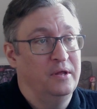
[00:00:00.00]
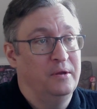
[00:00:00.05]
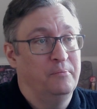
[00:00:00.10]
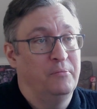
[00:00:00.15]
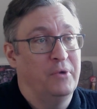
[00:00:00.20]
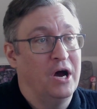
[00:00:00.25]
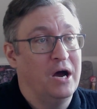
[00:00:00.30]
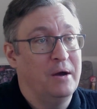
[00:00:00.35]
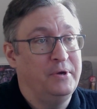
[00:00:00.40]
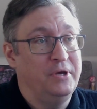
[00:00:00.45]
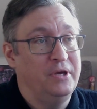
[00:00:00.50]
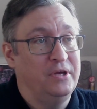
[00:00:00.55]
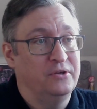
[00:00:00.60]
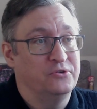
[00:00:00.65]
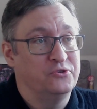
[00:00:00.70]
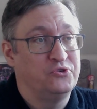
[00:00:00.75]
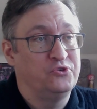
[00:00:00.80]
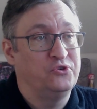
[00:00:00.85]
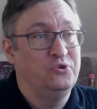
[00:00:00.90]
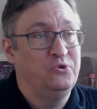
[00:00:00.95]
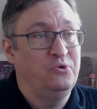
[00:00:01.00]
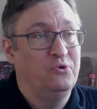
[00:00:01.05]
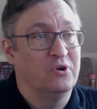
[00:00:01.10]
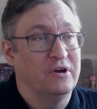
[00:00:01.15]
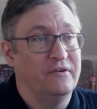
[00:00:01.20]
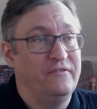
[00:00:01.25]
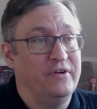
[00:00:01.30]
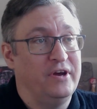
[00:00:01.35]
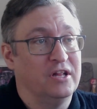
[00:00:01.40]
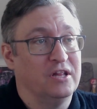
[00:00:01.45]
Bobby and Sue
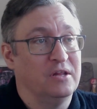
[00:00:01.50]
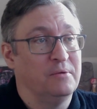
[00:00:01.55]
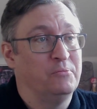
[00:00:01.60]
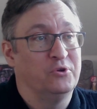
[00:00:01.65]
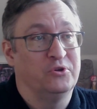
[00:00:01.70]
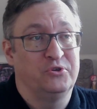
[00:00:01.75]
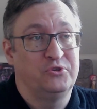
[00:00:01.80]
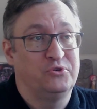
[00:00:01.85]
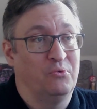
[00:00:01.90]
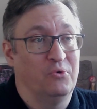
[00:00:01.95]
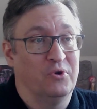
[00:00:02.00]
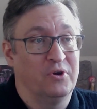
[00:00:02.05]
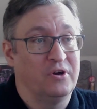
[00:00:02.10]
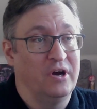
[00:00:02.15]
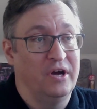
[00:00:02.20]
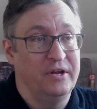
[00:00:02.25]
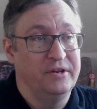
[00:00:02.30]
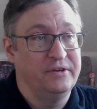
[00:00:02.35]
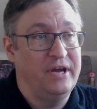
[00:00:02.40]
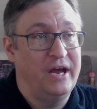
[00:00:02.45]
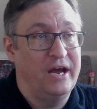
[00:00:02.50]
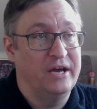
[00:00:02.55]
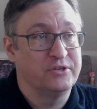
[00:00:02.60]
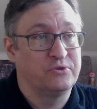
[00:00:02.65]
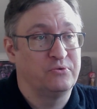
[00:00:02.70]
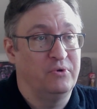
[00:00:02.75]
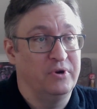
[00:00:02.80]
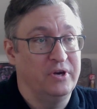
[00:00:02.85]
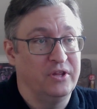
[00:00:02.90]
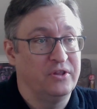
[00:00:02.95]
are available to work on task
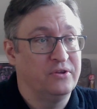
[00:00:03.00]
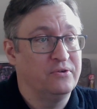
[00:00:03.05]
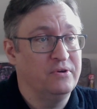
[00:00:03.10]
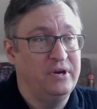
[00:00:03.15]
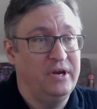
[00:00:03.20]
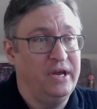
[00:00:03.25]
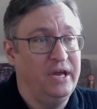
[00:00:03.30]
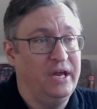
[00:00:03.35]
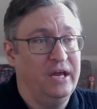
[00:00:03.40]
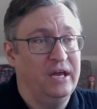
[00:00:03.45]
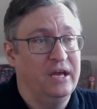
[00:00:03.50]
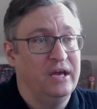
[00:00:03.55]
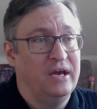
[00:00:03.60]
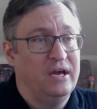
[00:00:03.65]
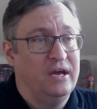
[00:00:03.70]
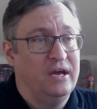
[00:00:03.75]
23,